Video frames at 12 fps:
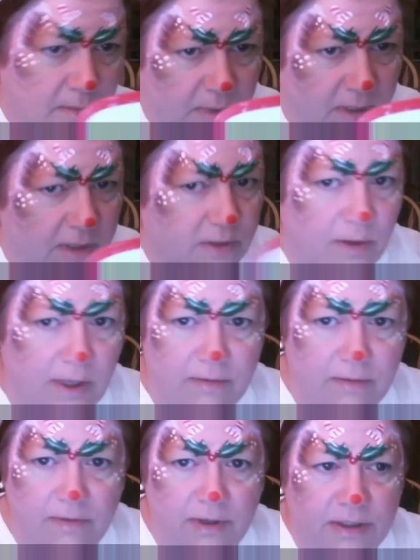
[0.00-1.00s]
But let's go ahead
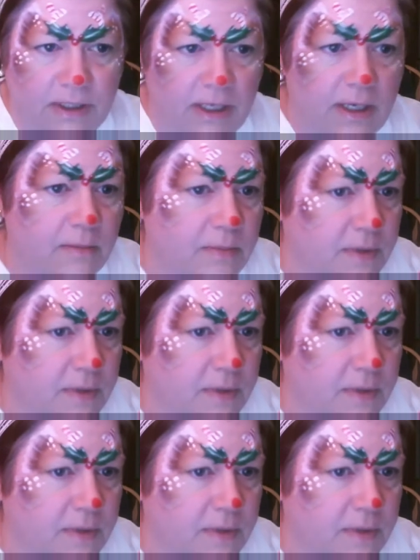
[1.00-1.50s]
and finish that up.